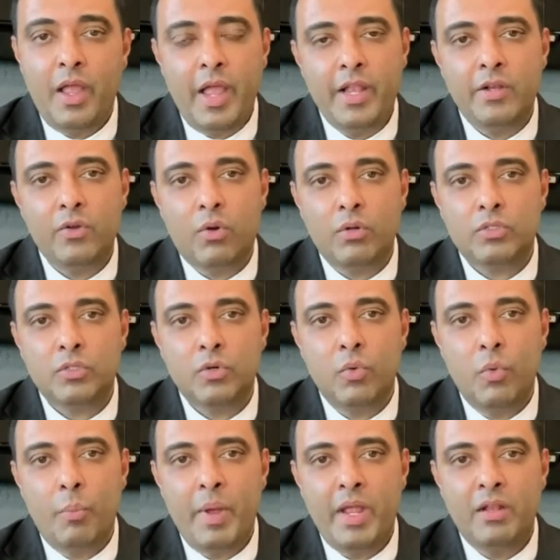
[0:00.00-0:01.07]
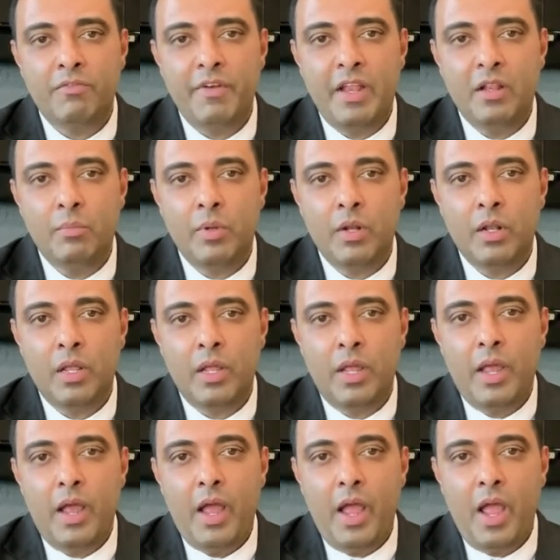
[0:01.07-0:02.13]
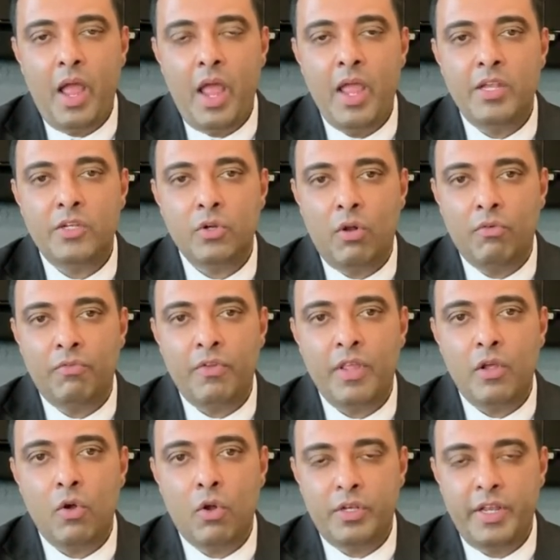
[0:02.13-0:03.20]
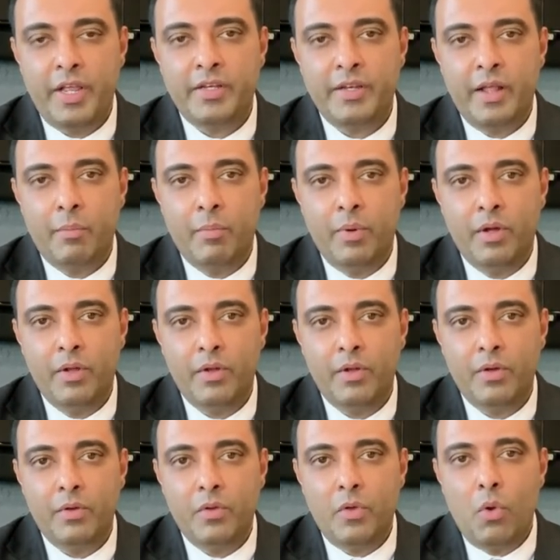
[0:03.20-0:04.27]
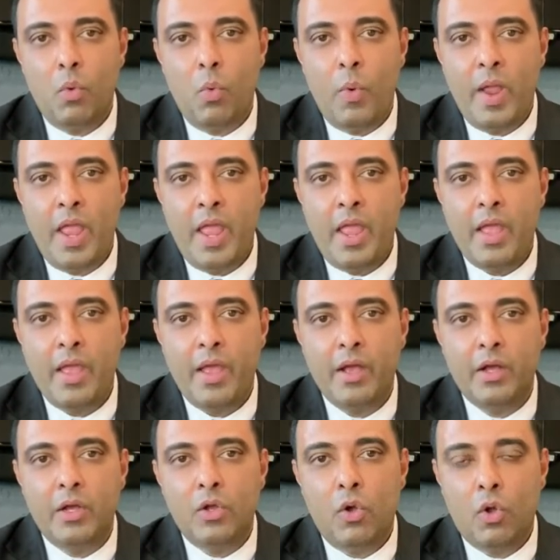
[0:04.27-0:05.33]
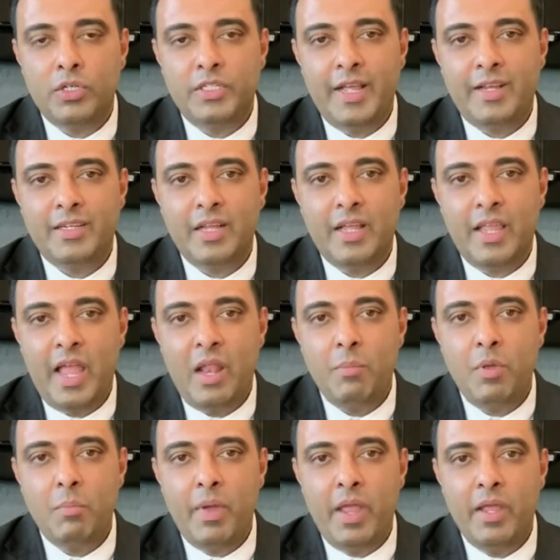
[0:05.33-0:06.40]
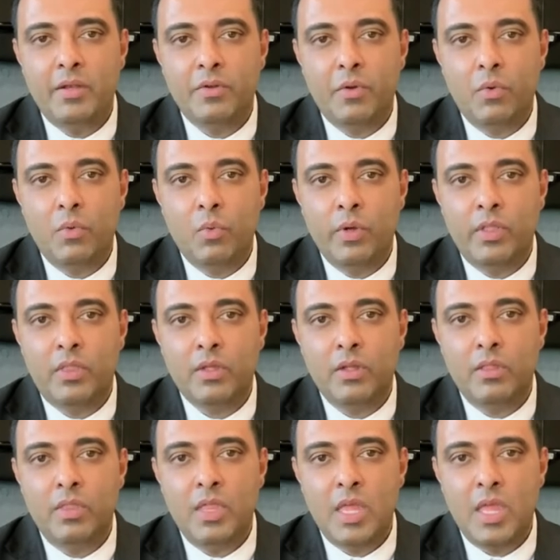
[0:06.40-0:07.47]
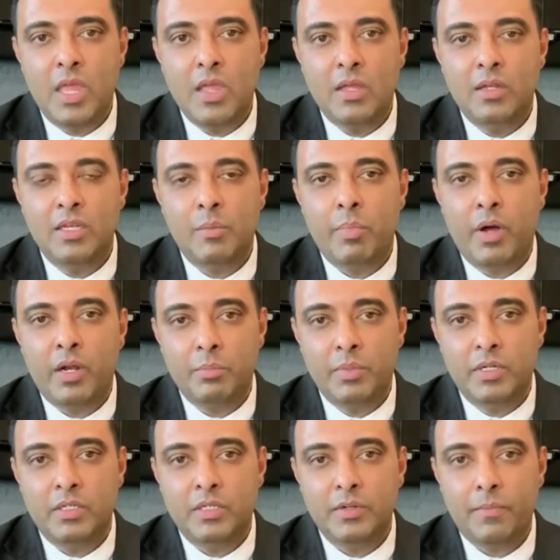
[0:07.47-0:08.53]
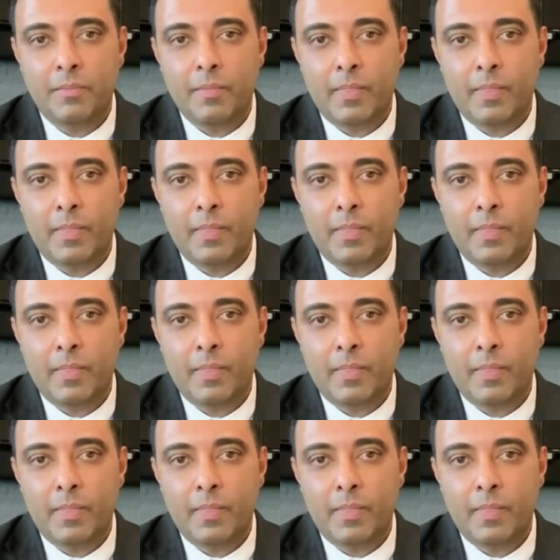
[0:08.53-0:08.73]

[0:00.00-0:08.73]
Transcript: and also made available a toll-free contact number where contact can be made with the department.